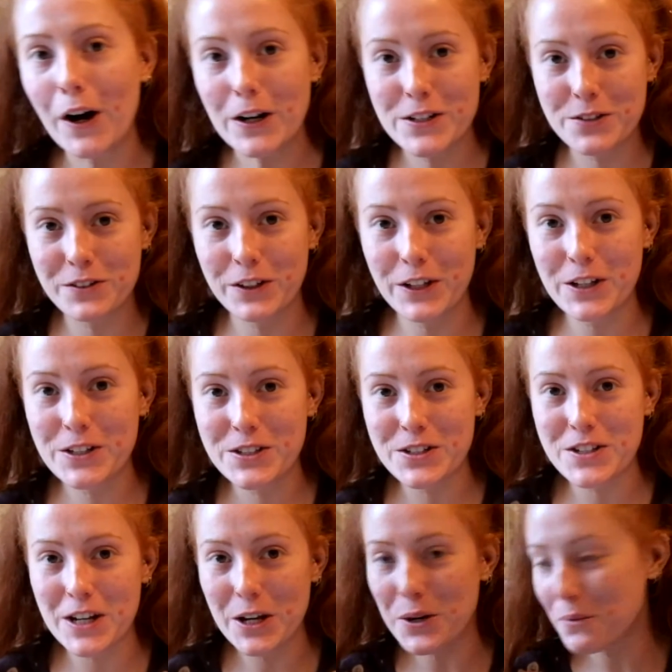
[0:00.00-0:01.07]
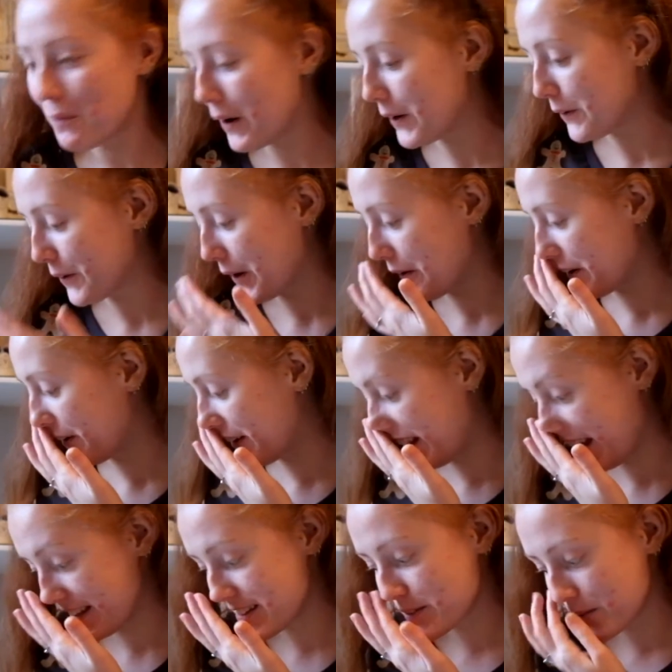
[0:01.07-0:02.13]
hard because I've got like such a little pile going
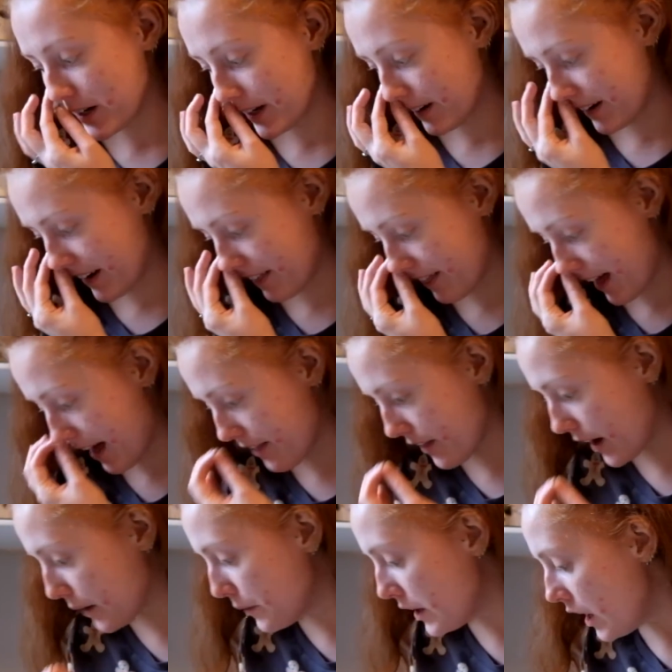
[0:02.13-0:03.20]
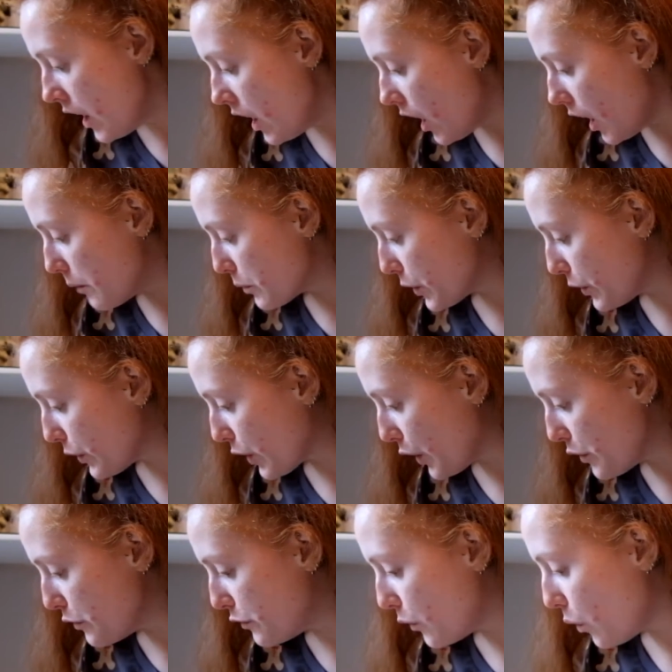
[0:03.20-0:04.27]
on here. There's quite a lot in there though. I'm going to
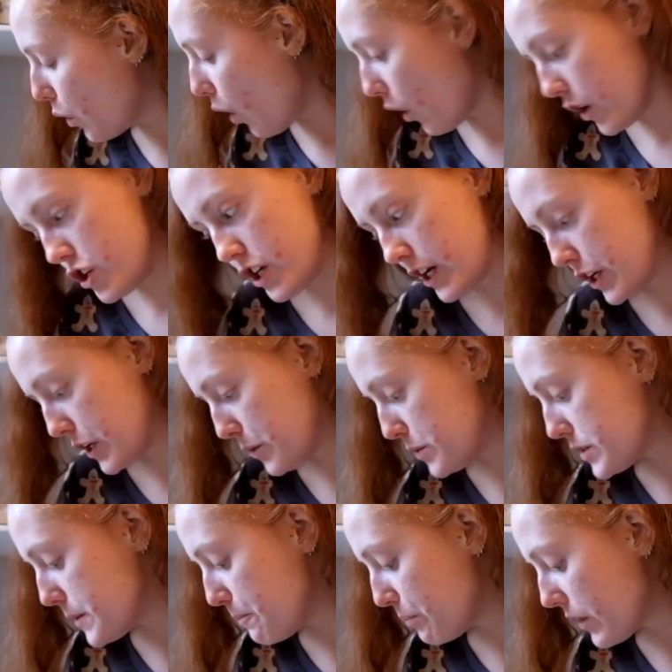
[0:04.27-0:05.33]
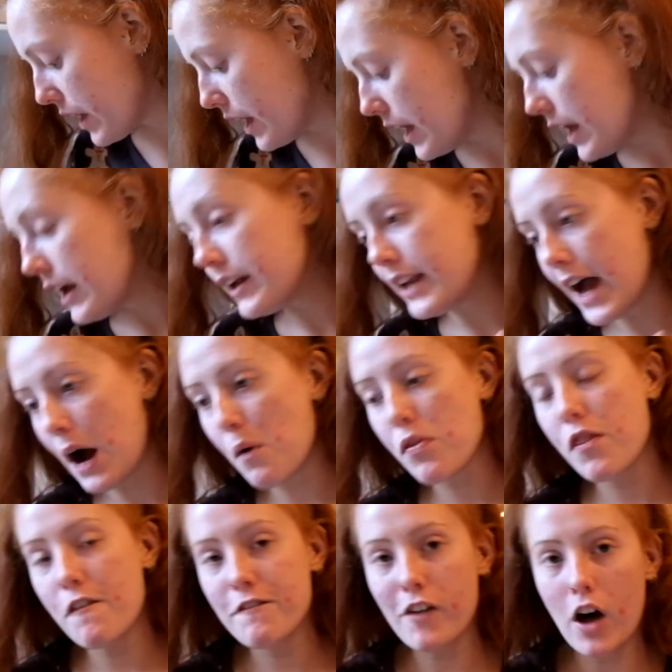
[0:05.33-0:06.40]
go for eyeshadows.
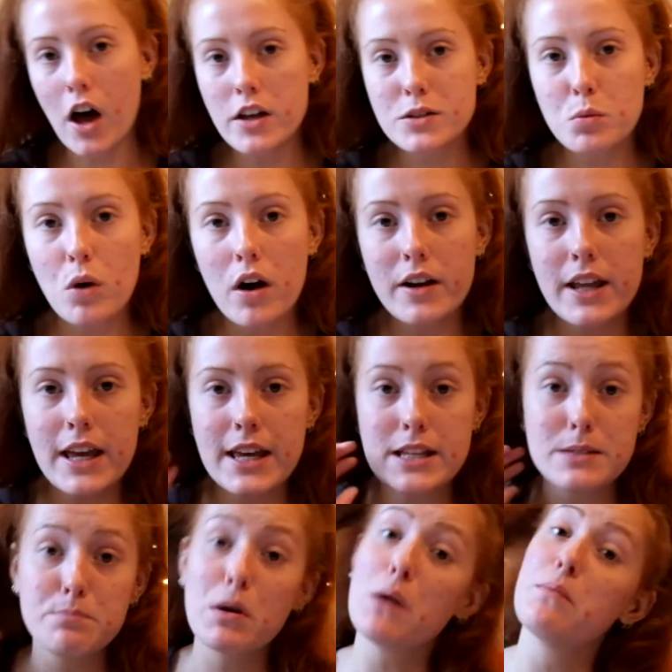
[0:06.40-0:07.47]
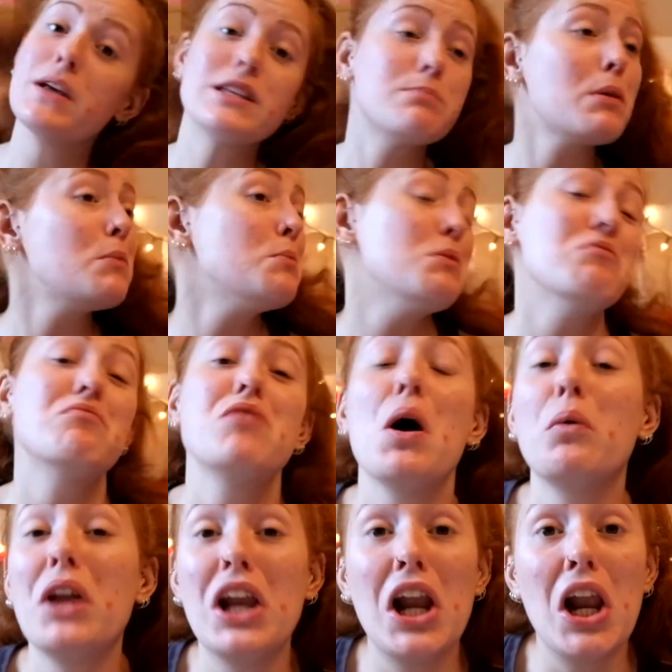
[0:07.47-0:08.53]
Now, the first one is it's probably
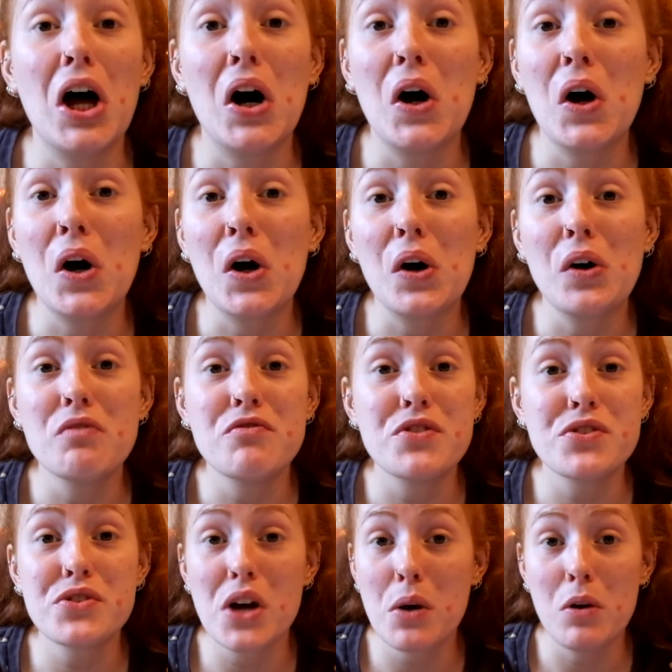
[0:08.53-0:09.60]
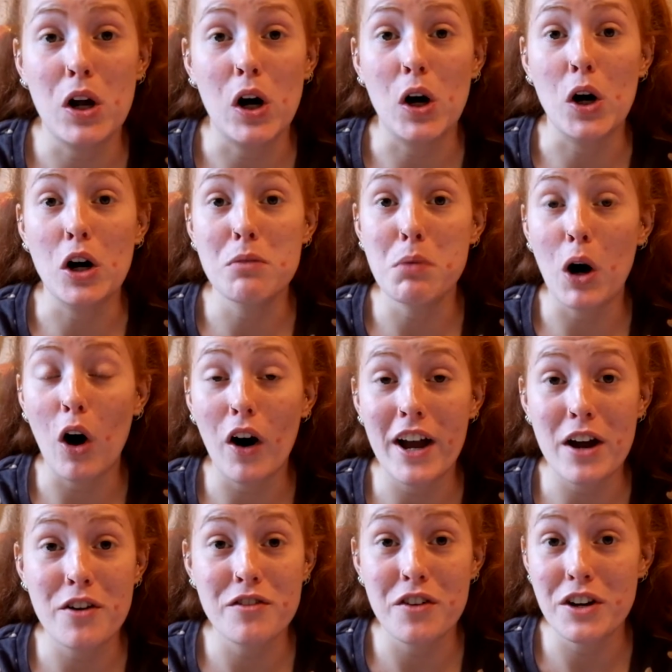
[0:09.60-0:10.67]
rolling along for so long, but
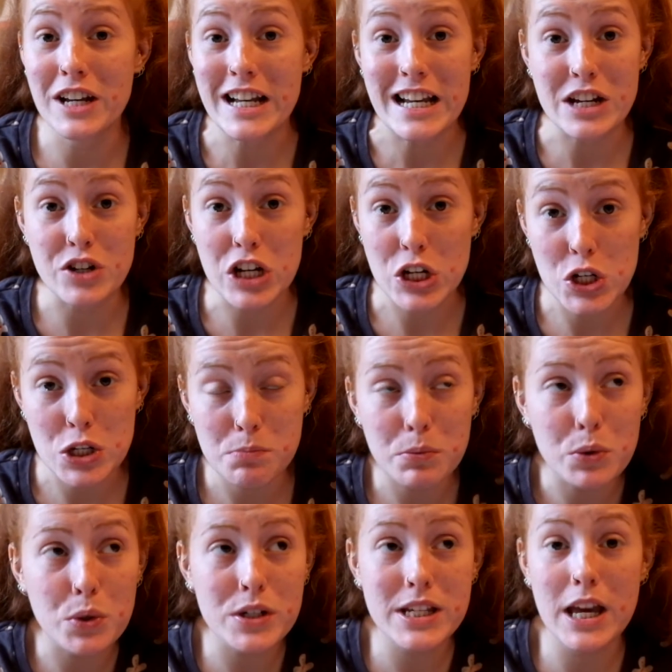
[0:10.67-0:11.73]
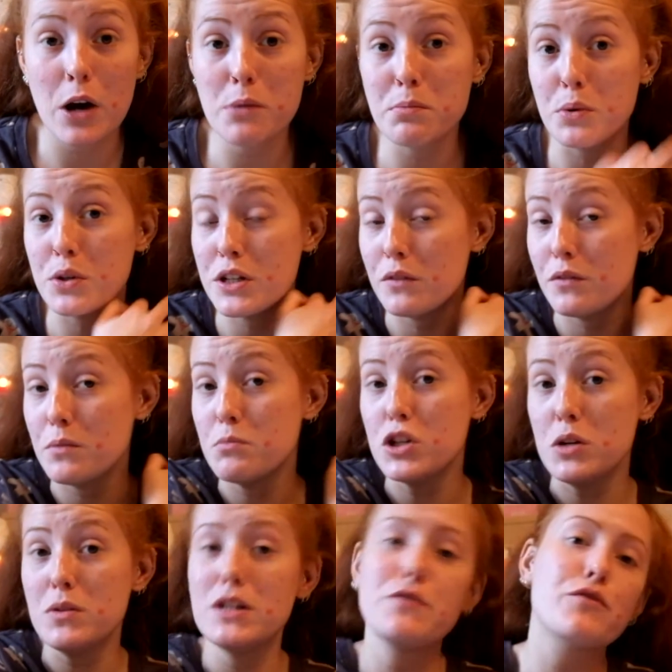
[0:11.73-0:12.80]
I have only literally just bought it. I bought it from
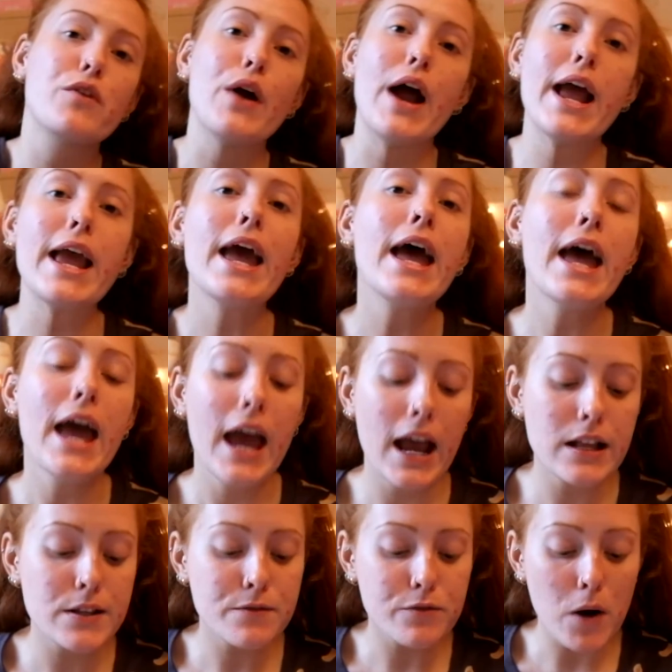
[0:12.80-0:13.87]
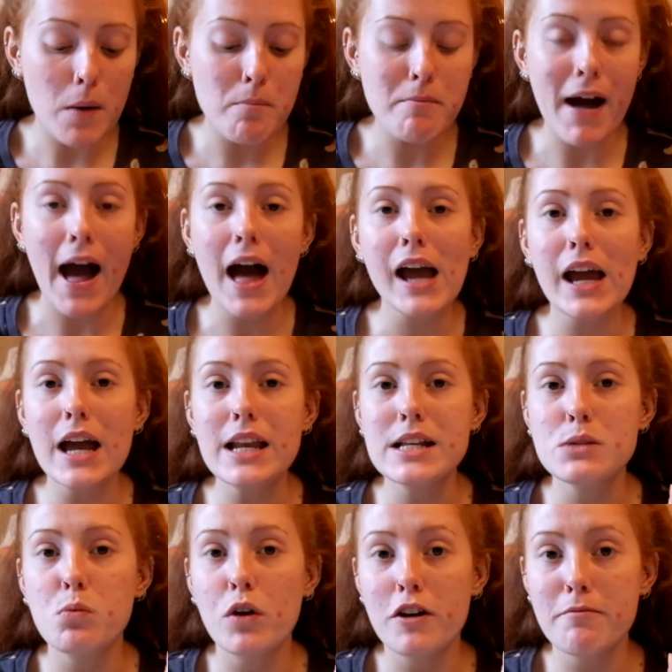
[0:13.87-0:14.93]
duty free. It's from MAC and
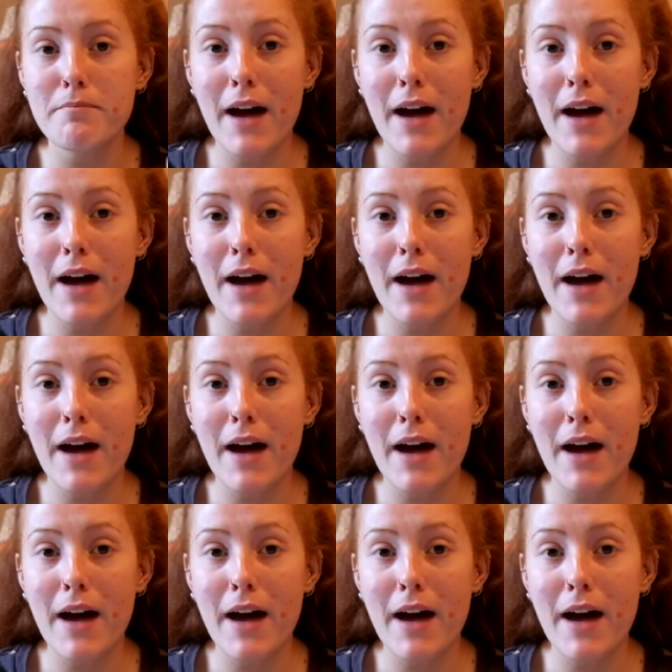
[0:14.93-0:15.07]
it's one